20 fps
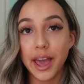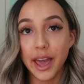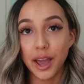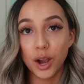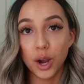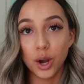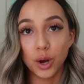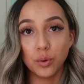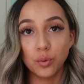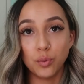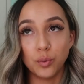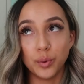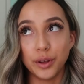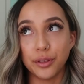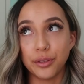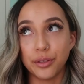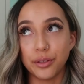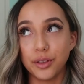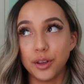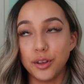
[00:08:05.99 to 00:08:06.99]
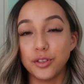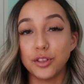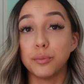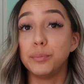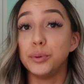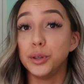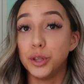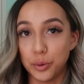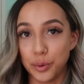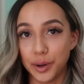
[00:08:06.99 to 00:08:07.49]
hair with the
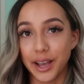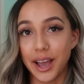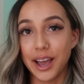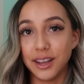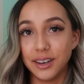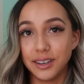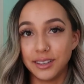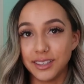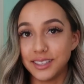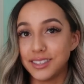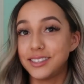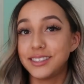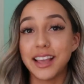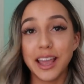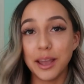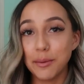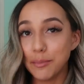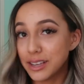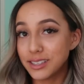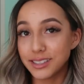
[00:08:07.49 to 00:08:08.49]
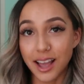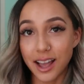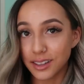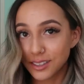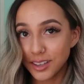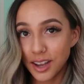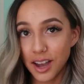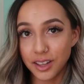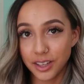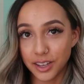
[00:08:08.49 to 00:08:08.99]
blue again, the same
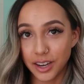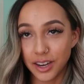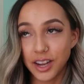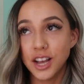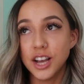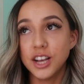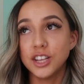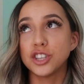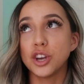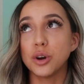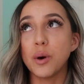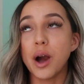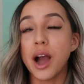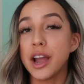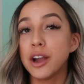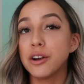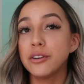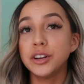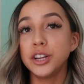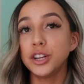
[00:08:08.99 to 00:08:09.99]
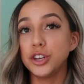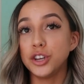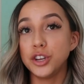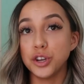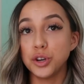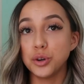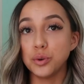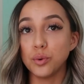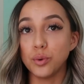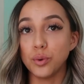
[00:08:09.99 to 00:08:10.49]
exact color. So I already
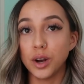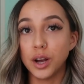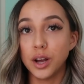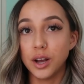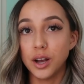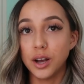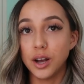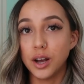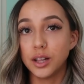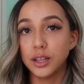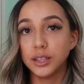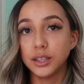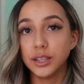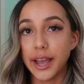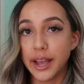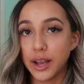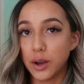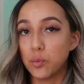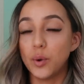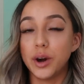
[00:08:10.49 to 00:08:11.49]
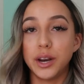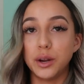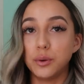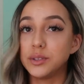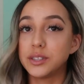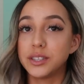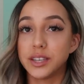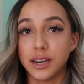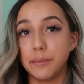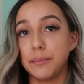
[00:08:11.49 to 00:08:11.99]
knew like what it
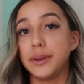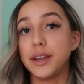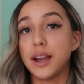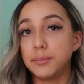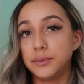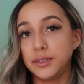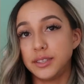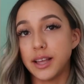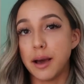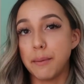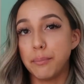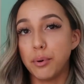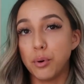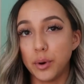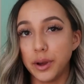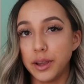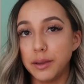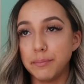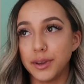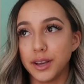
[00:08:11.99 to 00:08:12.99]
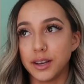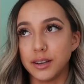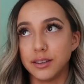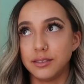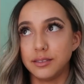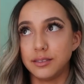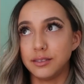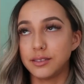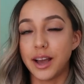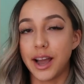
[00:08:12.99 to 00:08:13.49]
was gonna be up to that point
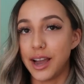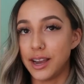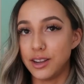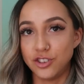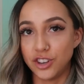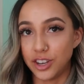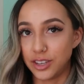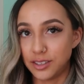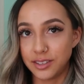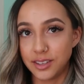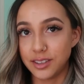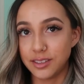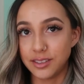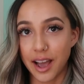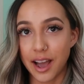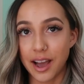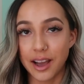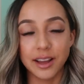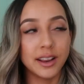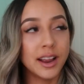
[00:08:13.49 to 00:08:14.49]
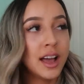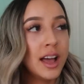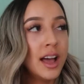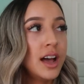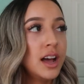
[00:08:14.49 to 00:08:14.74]
because I just did that.